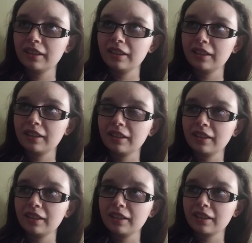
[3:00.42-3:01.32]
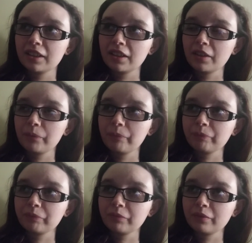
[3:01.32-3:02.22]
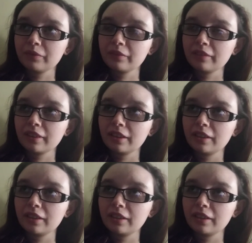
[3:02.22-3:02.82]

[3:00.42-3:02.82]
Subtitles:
(no one is talking)